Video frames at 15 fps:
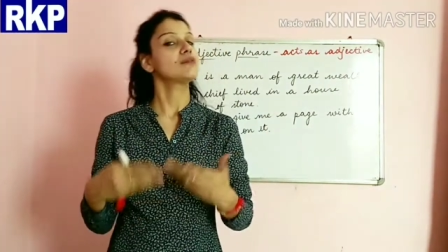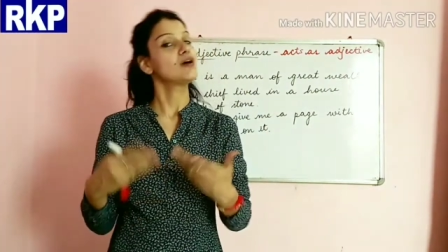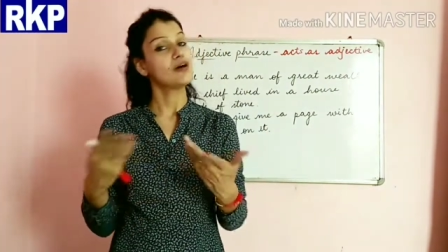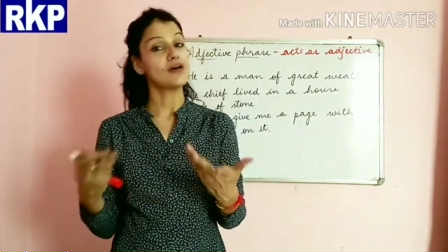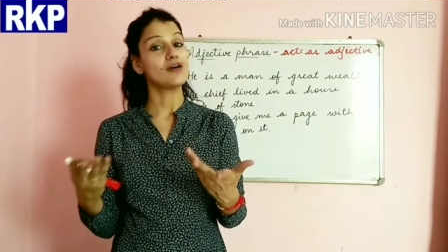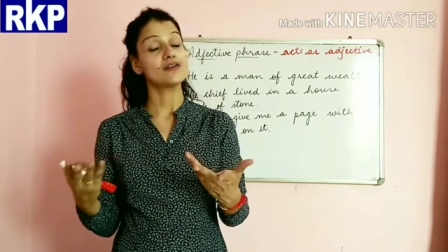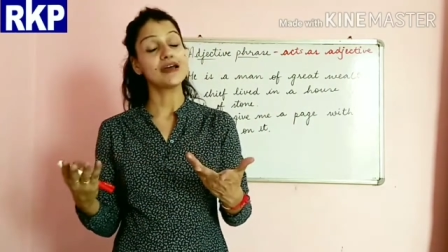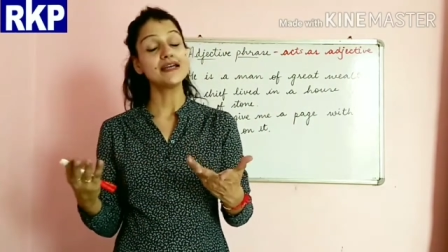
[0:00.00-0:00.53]

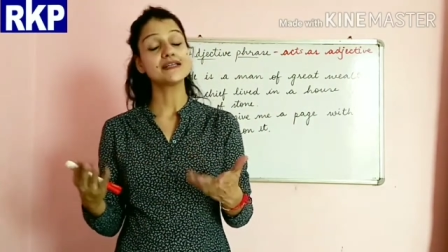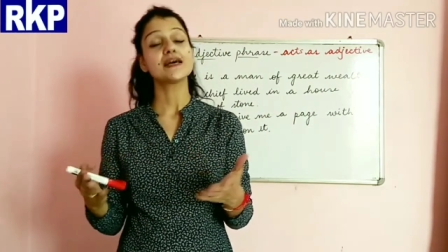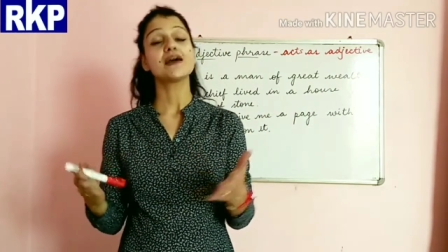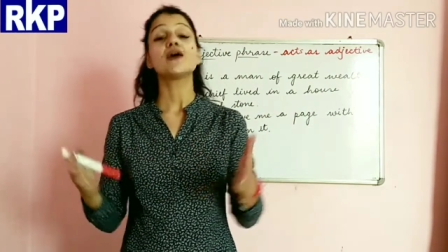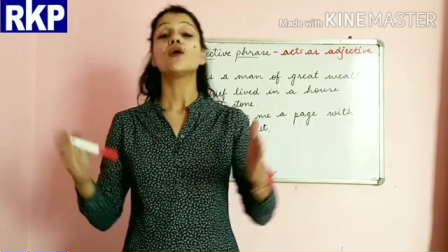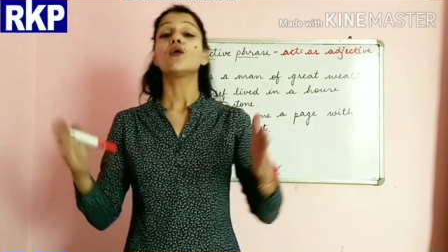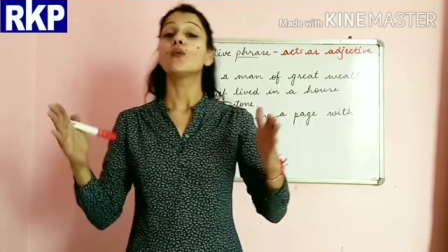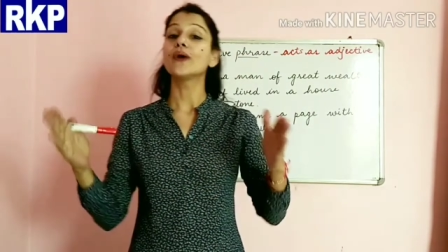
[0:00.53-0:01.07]
alright,
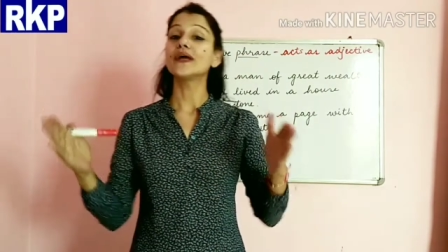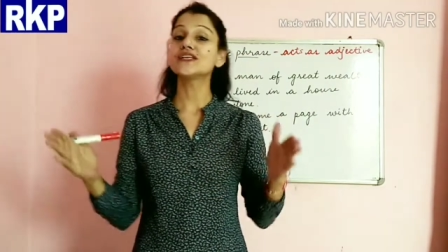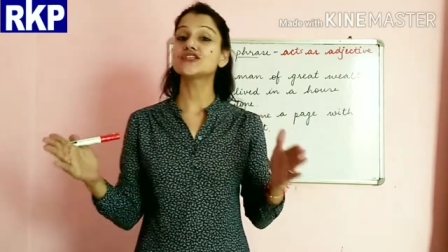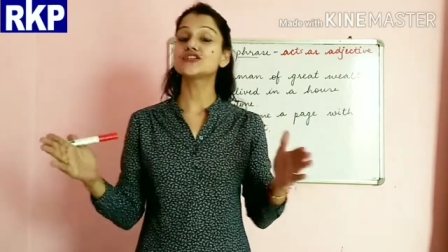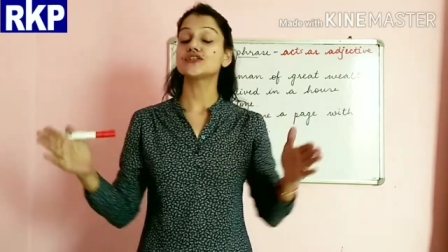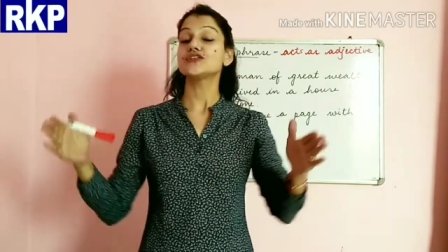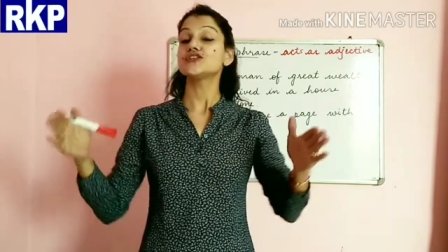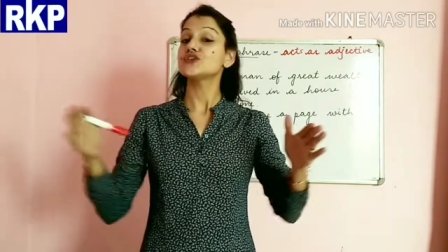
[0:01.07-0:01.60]

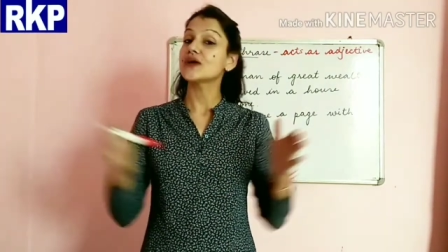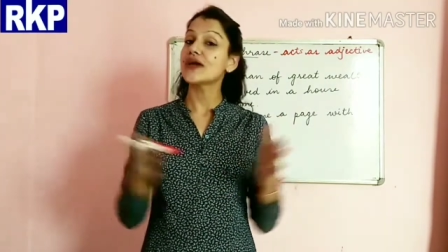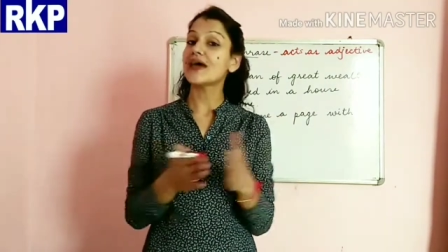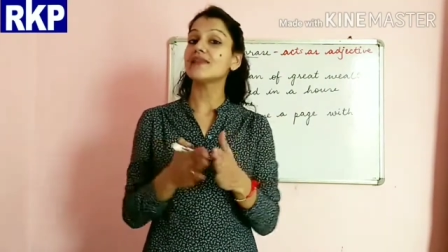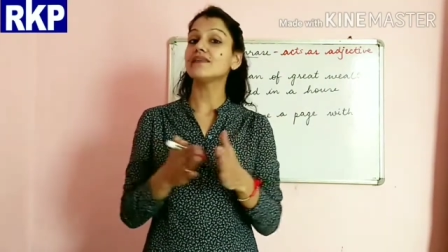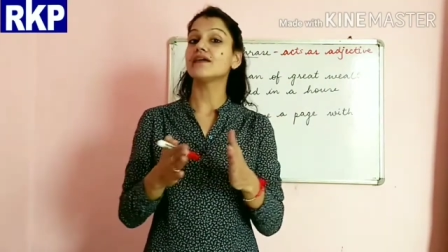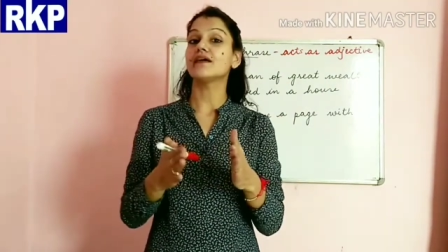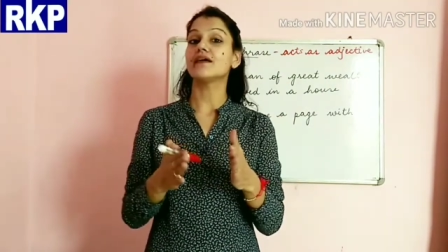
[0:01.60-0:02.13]
which
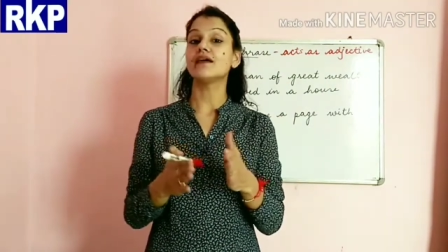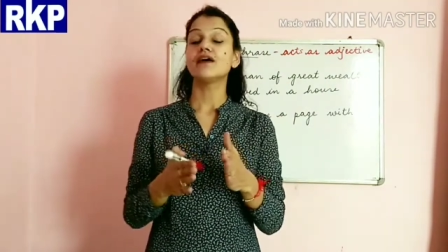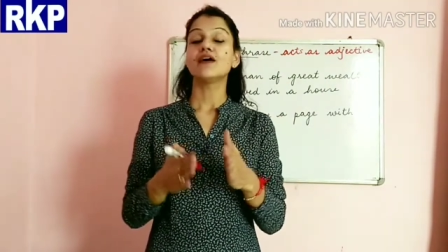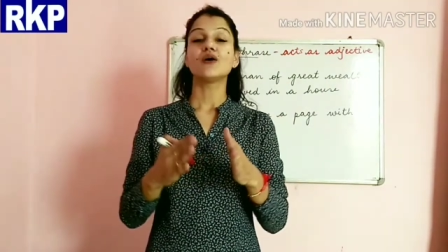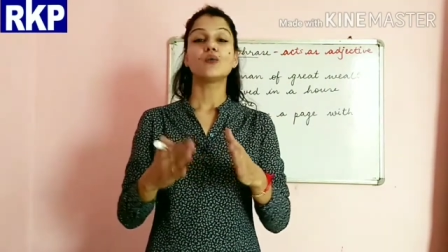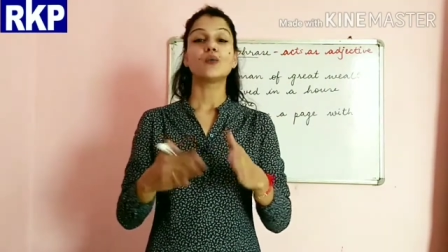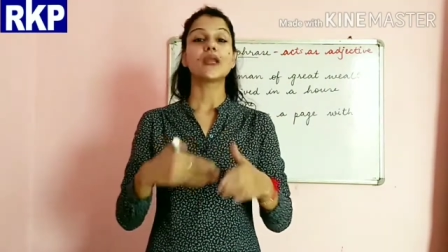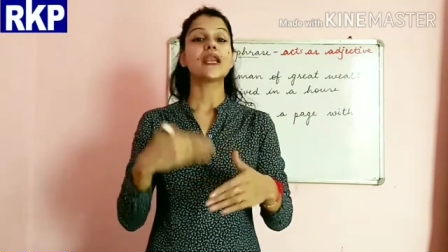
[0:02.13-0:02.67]
together
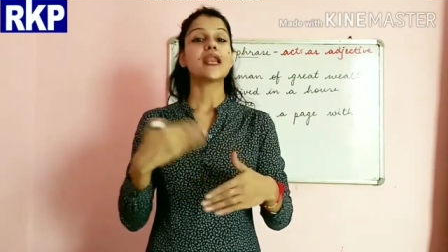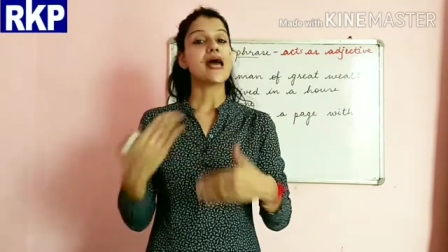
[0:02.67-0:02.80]
will